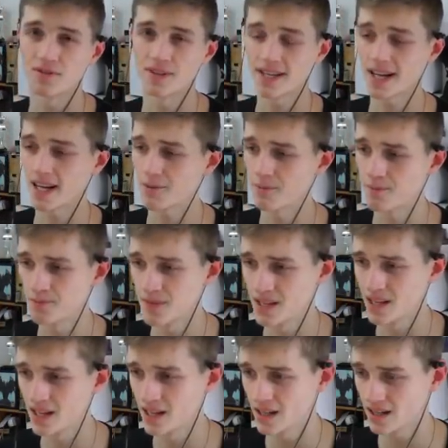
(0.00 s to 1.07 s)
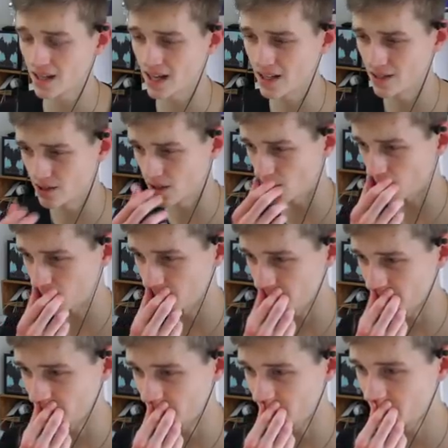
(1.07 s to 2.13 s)
of the game and not
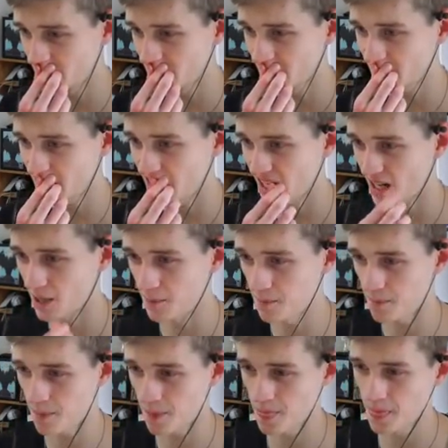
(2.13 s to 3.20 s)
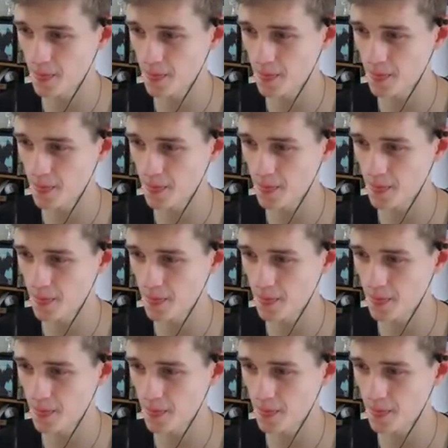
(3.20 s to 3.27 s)
really um,